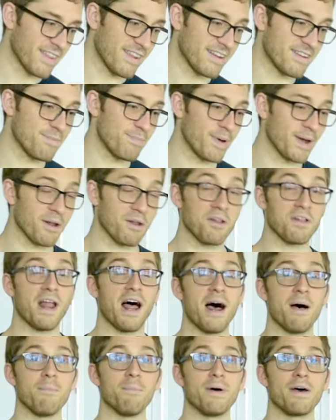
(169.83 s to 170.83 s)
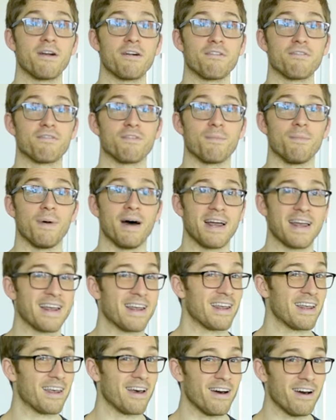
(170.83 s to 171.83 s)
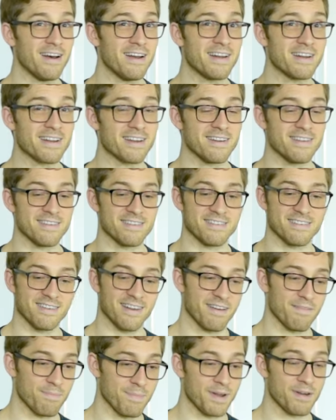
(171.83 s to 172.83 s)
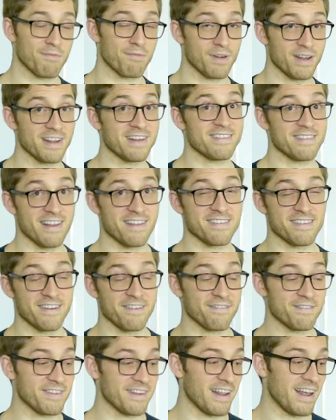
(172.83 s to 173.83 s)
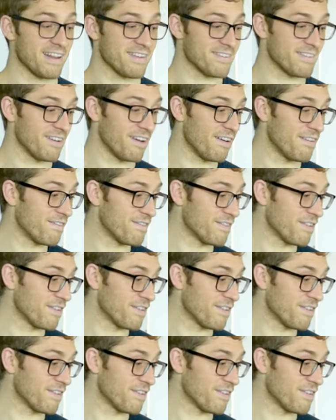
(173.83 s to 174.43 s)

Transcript: That's been a lot better for my gut because I've been really sensitive to that stuff.